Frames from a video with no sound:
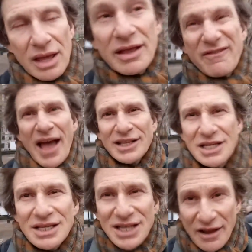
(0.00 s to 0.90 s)
In
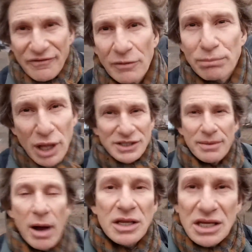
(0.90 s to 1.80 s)
fact, Seinfeld plus
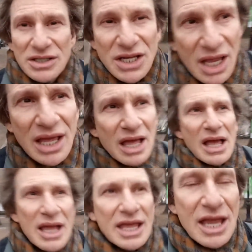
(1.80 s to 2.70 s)
the Monkees
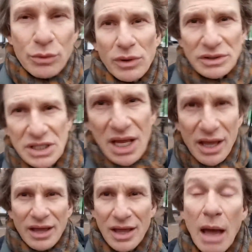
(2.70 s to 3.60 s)
equals,
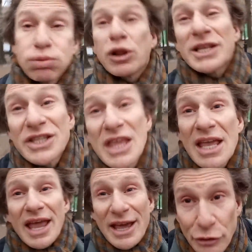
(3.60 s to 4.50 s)
plus
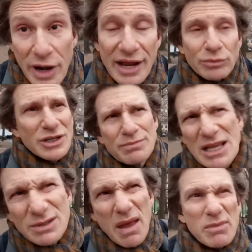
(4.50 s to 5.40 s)
the internet, which
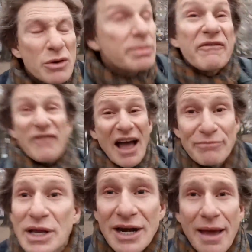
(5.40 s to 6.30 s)
means maybe it would be a
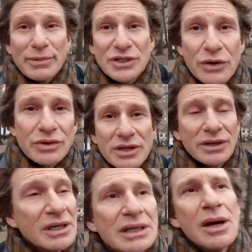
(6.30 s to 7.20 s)
5-minute episode,
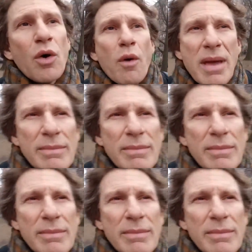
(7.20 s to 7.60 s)
or